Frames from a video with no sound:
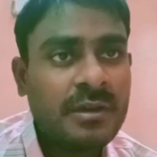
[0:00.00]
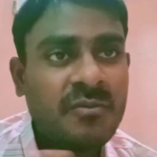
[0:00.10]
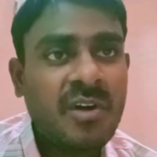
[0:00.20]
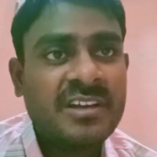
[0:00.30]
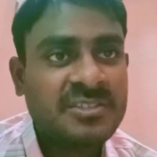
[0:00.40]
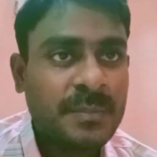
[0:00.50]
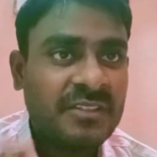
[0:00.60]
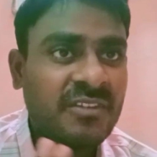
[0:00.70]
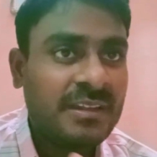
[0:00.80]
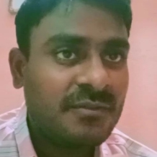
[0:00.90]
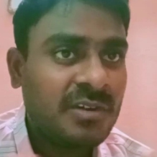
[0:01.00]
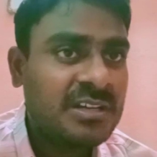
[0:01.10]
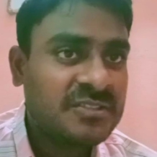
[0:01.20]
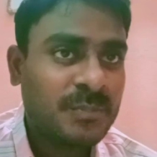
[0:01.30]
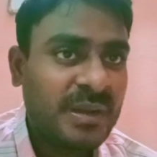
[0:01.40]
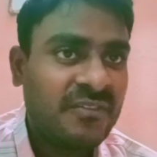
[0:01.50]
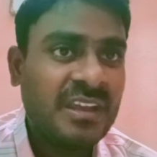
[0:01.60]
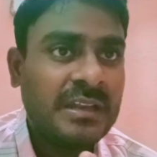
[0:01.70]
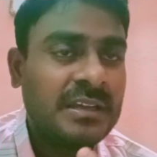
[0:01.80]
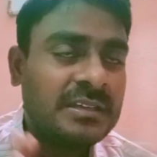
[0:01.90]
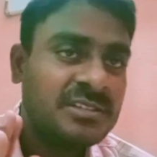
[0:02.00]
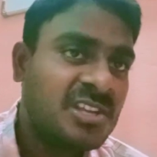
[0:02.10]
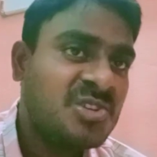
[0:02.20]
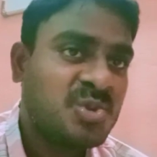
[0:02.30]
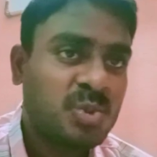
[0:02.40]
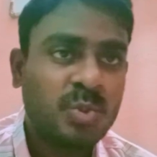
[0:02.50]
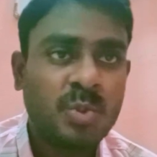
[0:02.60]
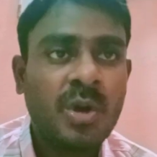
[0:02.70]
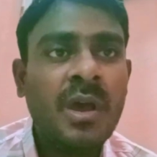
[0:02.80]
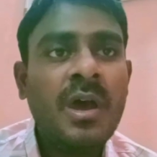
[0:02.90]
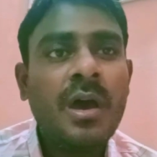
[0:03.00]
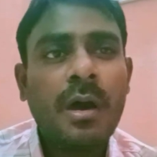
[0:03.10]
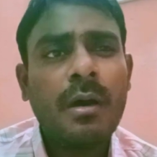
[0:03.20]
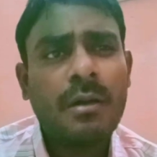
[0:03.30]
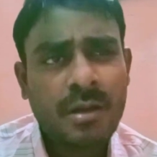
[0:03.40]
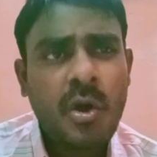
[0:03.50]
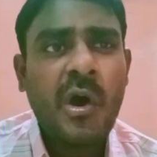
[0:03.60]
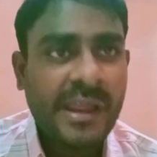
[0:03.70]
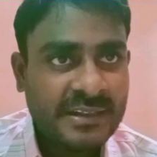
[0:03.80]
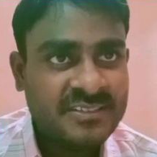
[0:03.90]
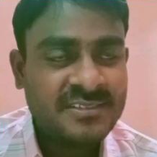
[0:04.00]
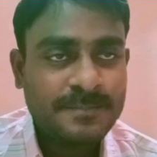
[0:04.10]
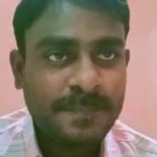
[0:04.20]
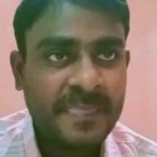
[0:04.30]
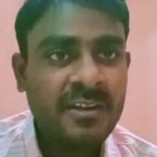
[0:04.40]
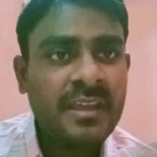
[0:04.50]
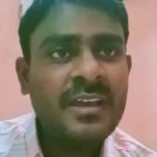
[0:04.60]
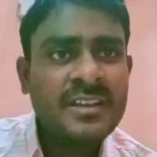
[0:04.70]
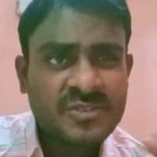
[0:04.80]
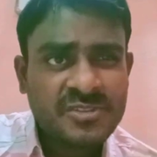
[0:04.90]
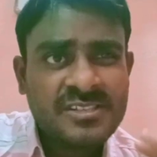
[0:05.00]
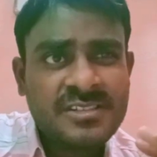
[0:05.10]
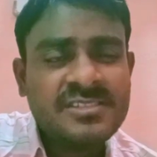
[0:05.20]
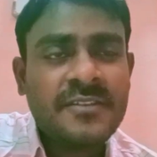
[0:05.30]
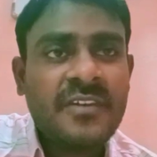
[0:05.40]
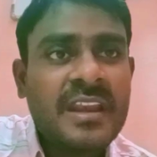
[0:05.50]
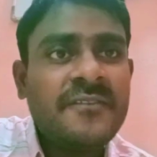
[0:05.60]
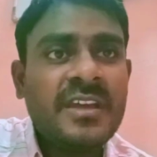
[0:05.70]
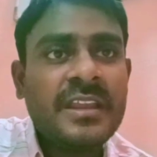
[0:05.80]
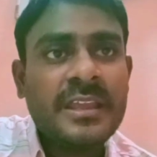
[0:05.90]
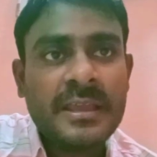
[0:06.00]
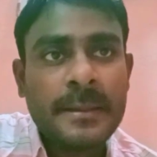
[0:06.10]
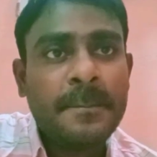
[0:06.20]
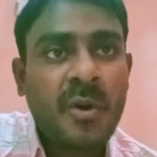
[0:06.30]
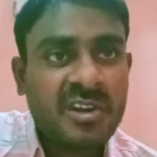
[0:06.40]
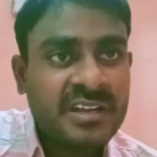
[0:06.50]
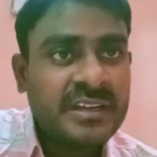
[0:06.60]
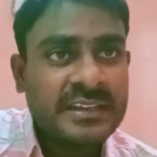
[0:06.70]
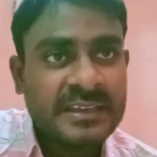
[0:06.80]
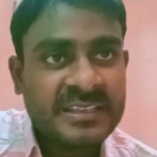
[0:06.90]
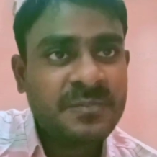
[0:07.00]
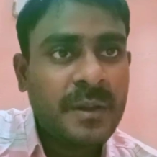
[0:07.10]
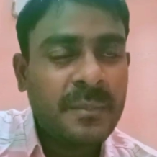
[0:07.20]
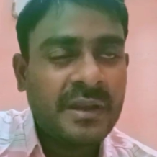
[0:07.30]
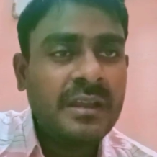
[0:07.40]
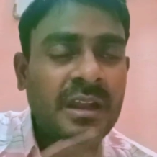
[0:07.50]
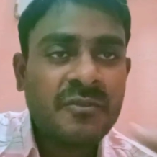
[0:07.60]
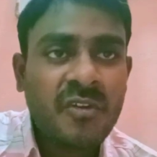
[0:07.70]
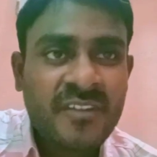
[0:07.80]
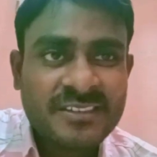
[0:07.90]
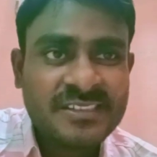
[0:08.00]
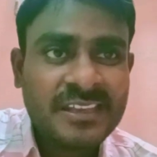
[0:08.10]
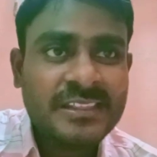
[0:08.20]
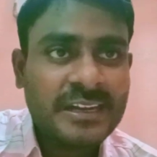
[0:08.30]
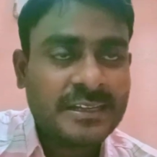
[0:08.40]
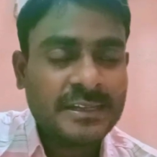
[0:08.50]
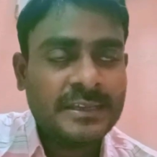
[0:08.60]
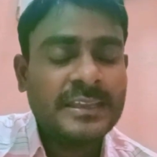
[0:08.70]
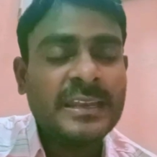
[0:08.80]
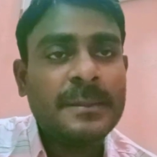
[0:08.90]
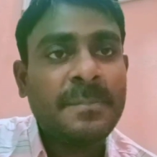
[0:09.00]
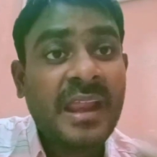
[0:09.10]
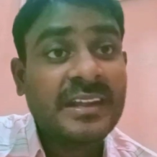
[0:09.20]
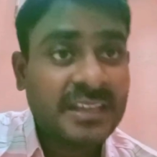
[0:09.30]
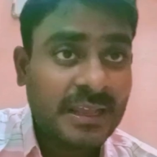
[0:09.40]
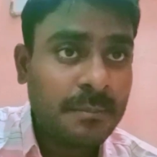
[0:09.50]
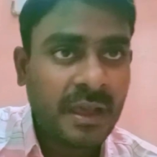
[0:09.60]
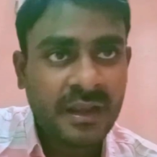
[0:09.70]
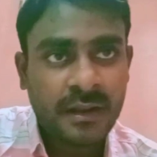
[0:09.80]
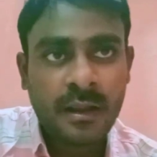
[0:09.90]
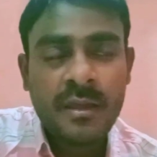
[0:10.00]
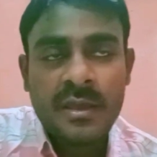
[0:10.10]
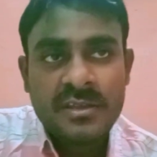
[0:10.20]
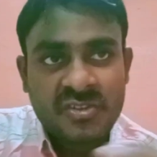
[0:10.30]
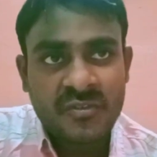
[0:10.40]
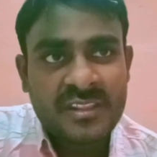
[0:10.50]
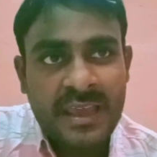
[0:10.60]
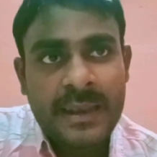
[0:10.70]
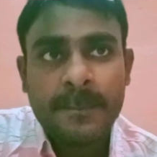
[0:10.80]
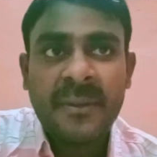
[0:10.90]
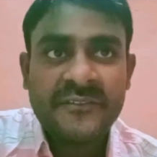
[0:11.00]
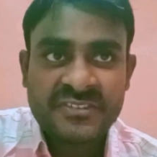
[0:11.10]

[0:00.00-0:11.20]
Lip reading: works between these two coils. Okay, so this is a very important experiment, and we will see that in a practical manner. So with the help of